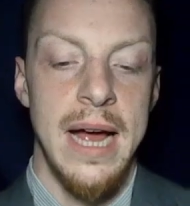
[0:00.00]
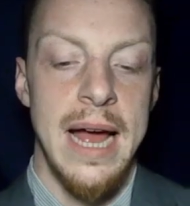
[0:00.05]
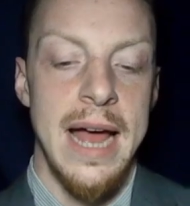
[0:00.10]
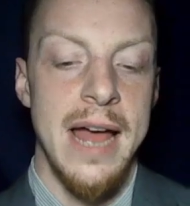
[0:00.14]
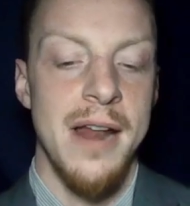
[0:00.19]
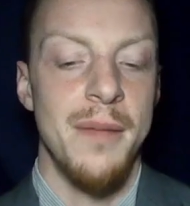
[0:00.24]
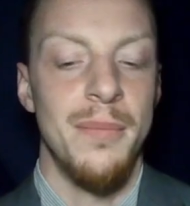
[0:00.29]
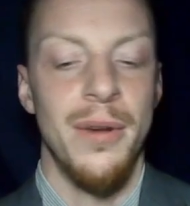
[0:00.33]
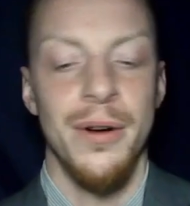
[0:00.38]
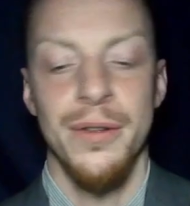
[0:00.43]

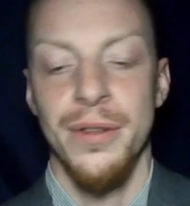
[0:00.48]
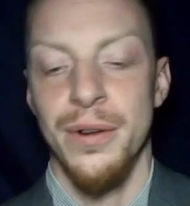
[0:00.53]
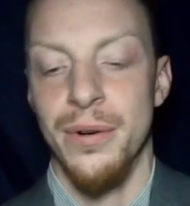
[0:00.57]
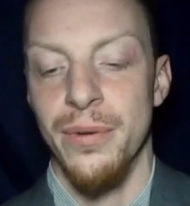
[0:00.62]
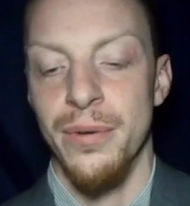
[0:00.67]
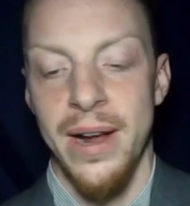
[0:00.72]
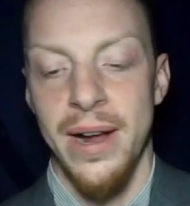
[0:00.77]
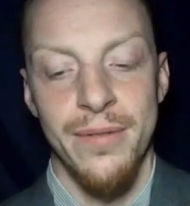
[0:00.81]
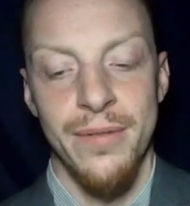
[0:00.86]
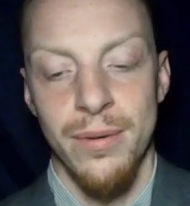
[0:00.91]
and among the
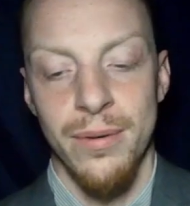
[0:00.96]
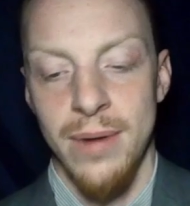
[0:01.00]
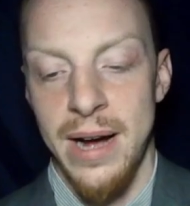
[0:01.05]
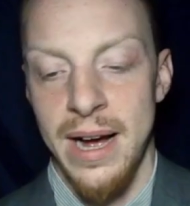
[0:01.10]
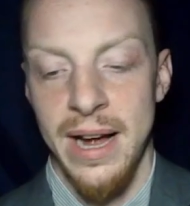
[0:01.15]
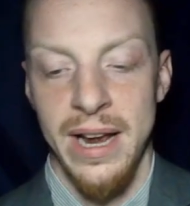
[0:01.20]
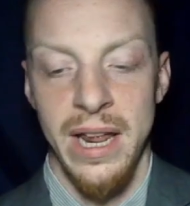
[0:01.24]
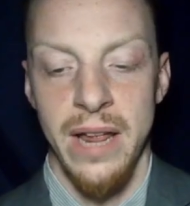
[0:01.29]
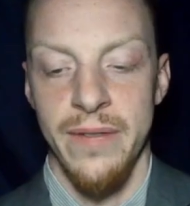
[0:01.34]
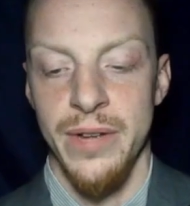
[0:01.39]
great
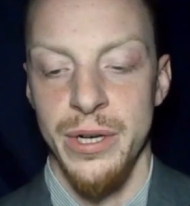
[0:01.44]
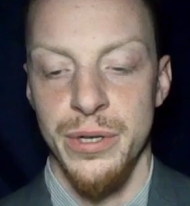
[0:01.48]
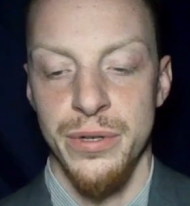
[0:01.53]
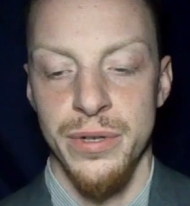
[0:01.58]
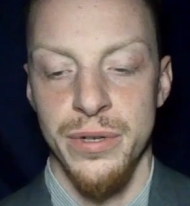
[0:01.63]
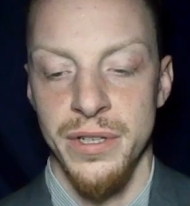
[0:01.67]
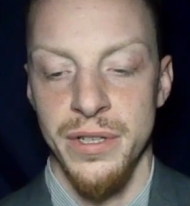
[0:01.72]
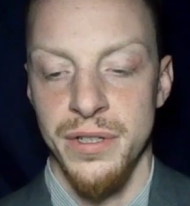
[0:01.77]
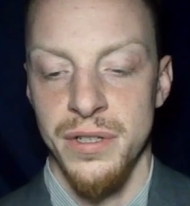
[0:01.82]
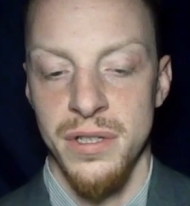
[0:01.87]
variety of
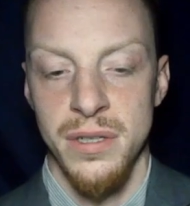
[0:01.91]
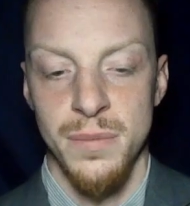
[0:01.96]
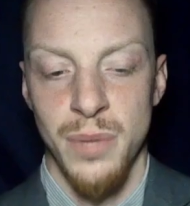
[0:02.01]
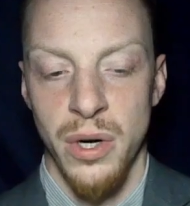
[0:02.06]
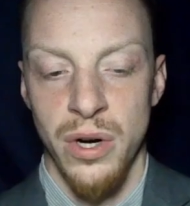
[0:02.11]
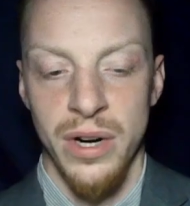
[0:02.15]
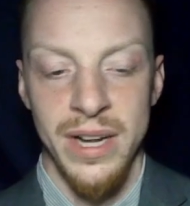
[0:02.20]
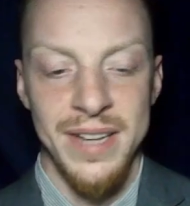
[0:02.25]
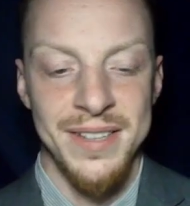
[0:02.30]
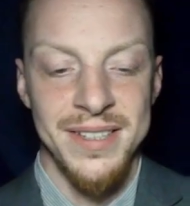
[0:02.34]
interests,
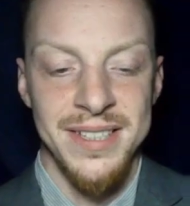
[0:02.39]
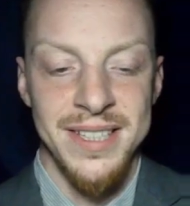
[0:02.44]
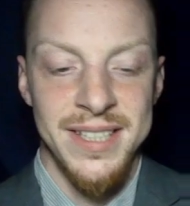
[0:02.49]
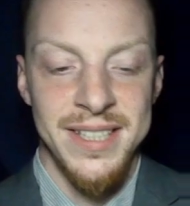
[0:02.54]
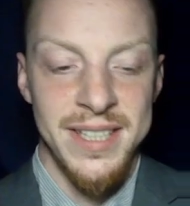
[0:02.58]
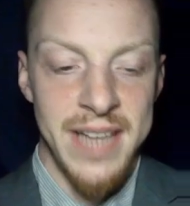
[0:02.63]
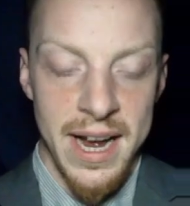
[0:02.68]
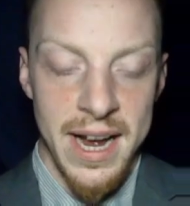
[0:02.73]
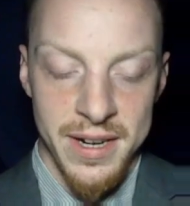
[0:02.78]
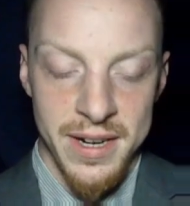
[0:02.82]
parties, and
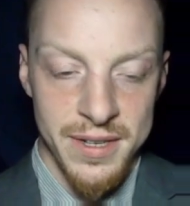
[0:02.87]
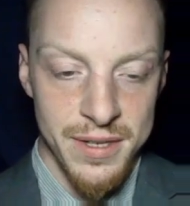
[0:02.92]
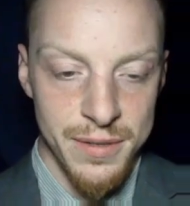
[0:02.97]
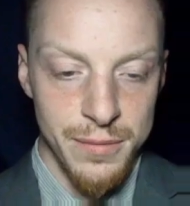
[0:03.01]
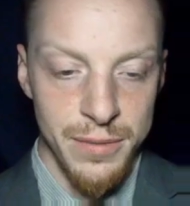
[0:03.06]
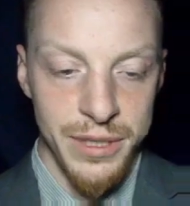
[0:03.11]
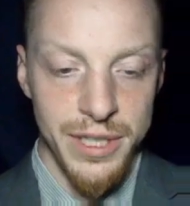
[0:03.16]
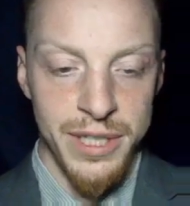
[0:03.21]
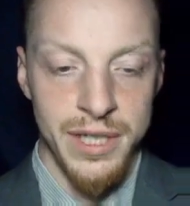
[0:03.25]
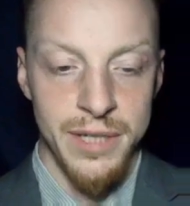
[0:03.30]
sects
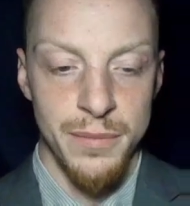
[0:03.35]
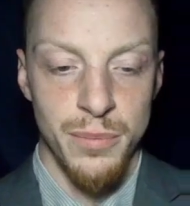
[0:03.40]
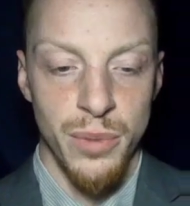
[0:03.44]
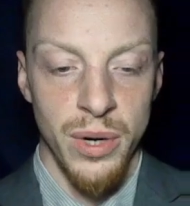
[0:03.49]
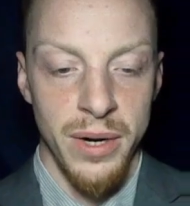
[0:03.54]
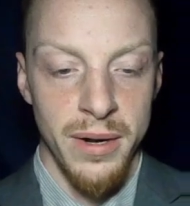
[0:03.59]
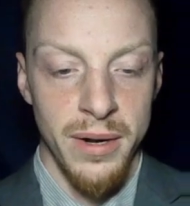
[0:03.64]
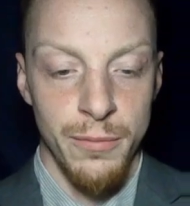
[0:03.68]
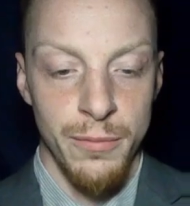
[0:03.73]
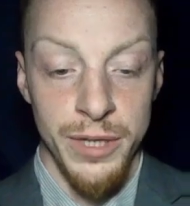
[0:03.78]
which it
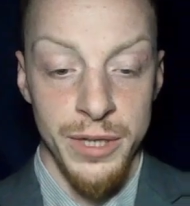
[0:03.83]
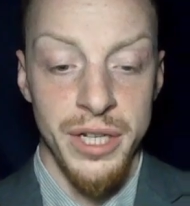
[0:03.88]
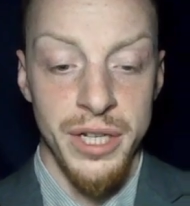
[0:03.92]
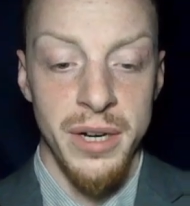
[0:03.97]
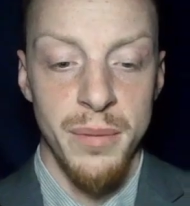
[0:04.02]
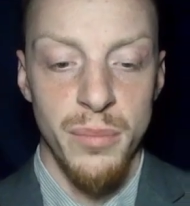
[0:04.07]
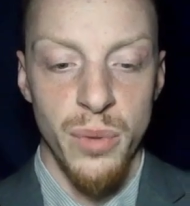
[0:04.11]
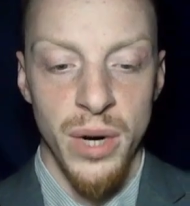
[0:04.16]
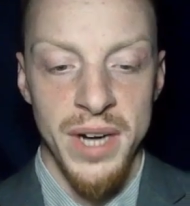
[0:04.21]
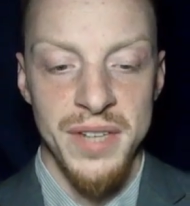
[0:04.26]

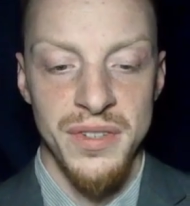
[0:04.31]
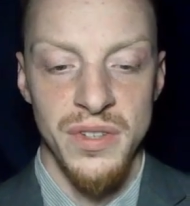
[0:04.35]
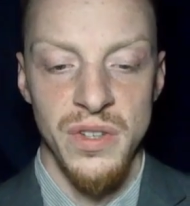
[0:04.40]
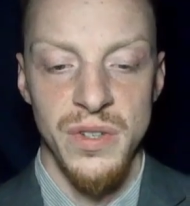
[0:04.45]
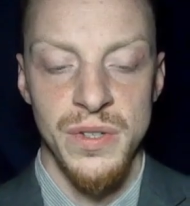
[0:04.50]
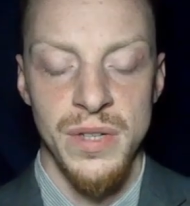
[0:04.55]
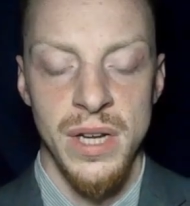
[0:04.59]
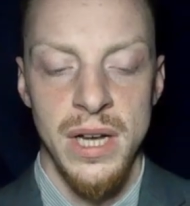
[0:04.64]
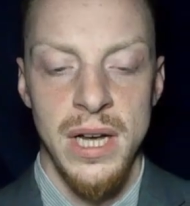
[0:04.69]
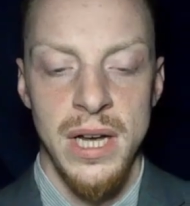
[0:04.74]

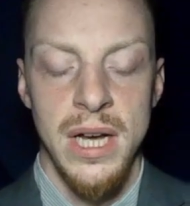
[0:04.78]
embraces,